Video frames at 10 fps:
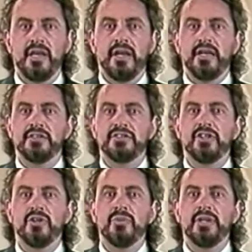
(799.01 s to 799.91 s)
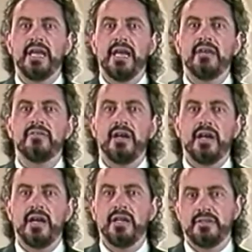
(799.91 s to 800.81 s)
And so we have
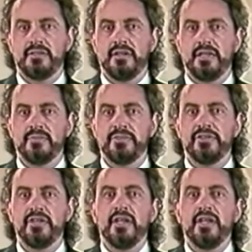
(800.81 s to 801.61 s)
archetypes